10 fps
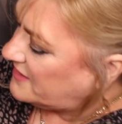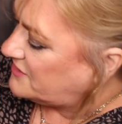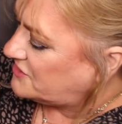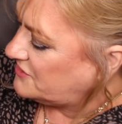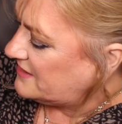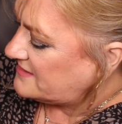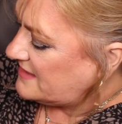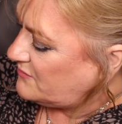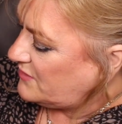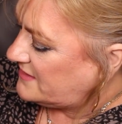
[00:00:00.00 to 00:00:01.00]
I could turn that
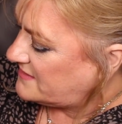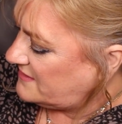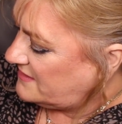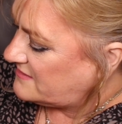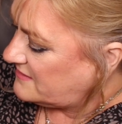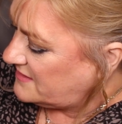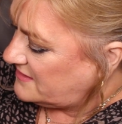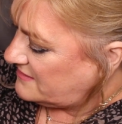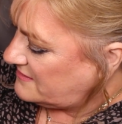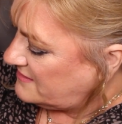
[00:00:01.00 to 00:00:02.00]
sideways easily.
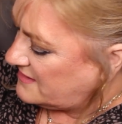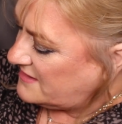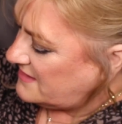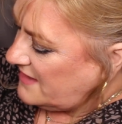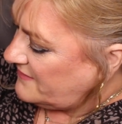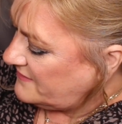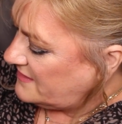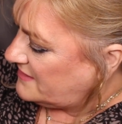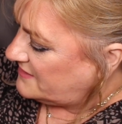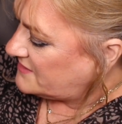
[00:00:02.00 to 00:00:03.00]
Yeah.
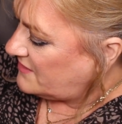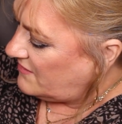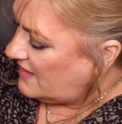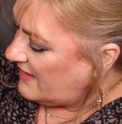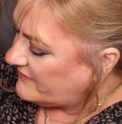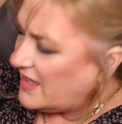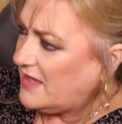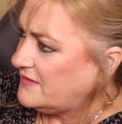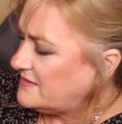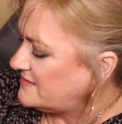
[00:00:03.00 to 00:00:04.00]
So I've
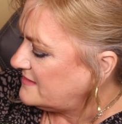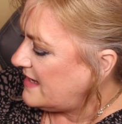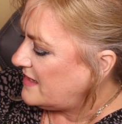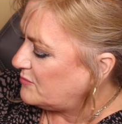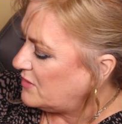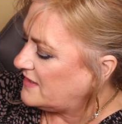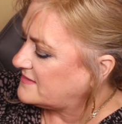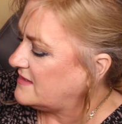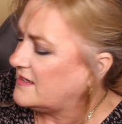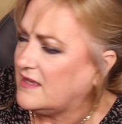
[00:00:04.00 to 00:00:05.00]
got, this is an 8
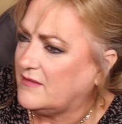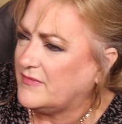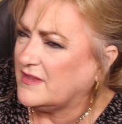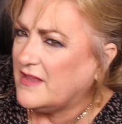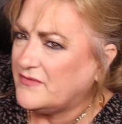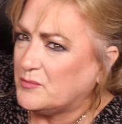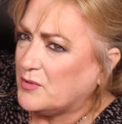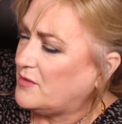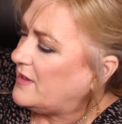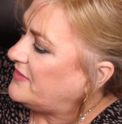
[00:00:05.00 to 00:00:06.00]
plus, and um, the 11
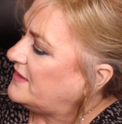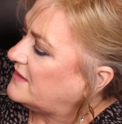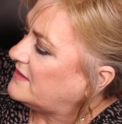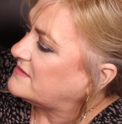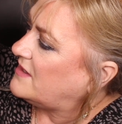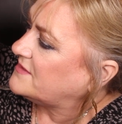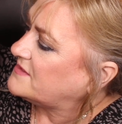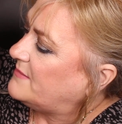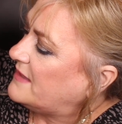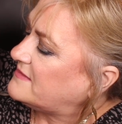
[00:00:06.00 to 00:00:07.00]
Pro, I think, is also
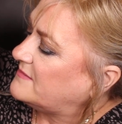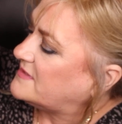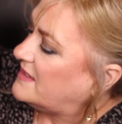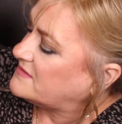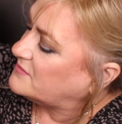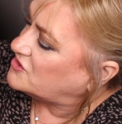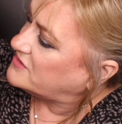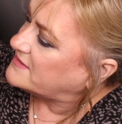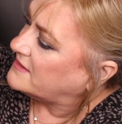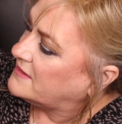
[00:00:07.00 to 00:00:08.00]
about same size, which
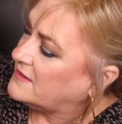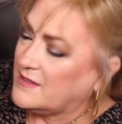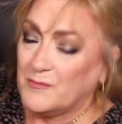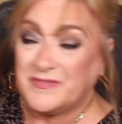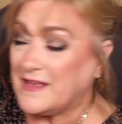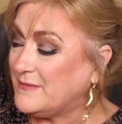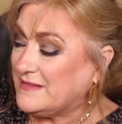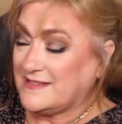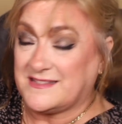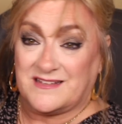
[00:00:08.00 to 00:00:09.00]
is, but I mean,
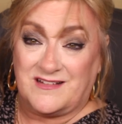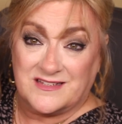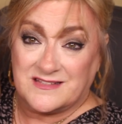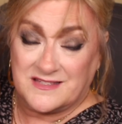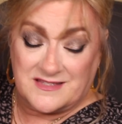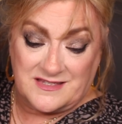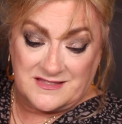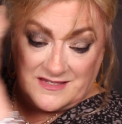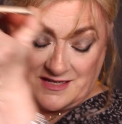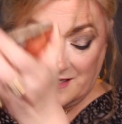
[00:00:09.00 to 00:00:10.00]
that's, honestly, it's
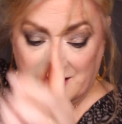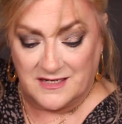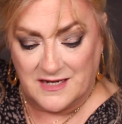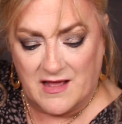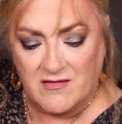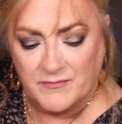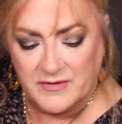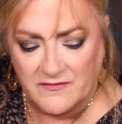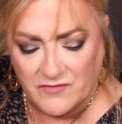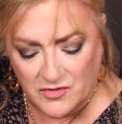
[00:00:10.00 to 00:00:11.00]
easy to get it in and out
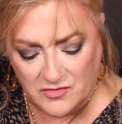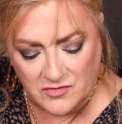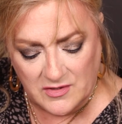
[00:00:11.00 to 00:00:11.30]
being vertical